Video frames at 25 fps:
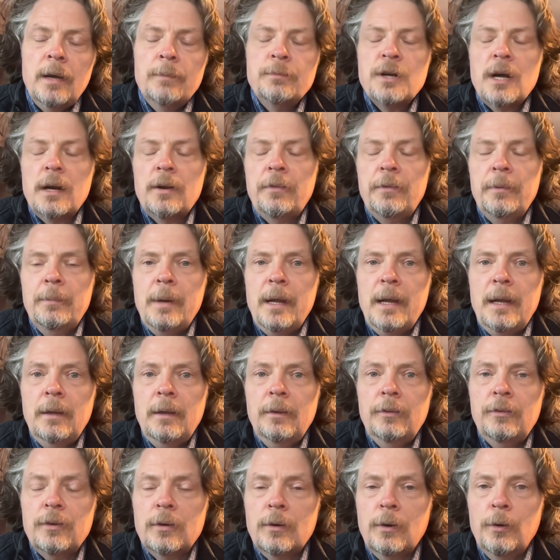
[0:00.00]
I'm Jonathan
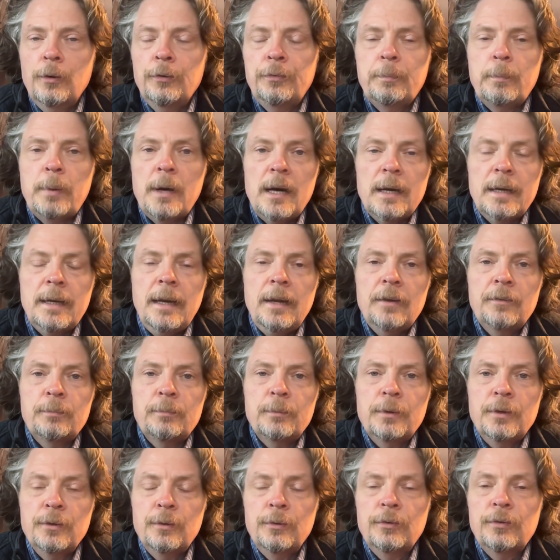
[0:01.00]
Mays, your host, podcast
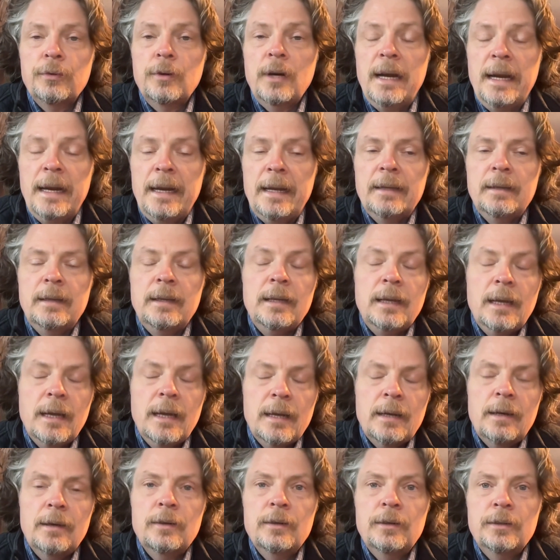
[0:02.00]
producer, and the
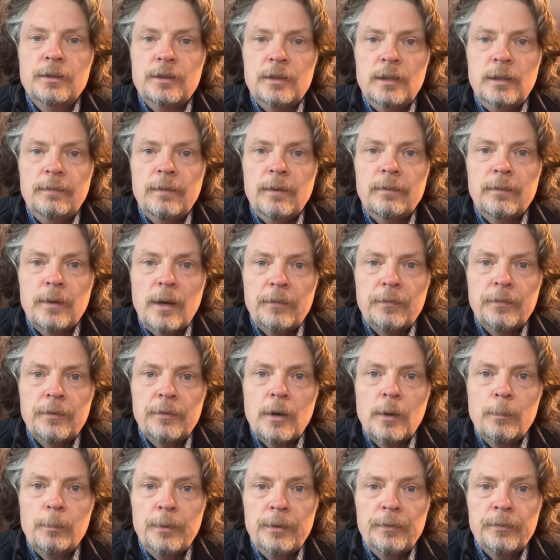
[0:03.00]
editor-in-chief of
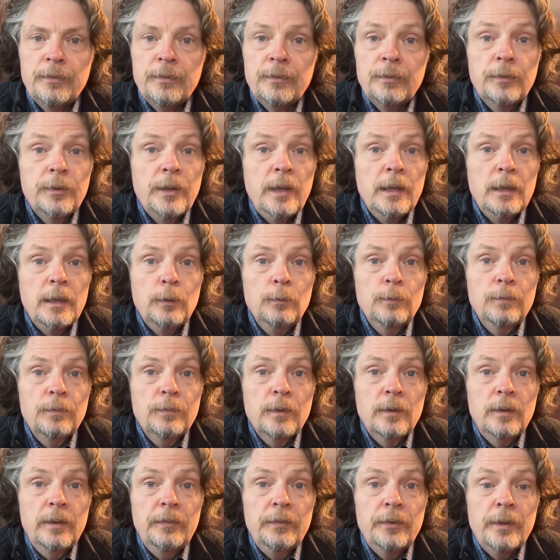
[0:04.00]
Restaurant Business. Thank you
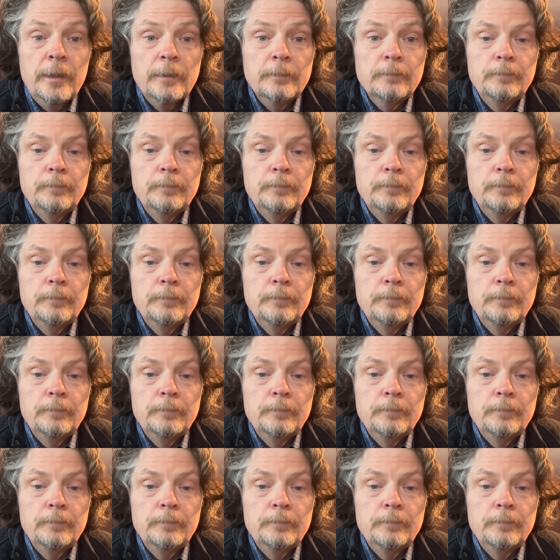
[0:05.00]
for listening.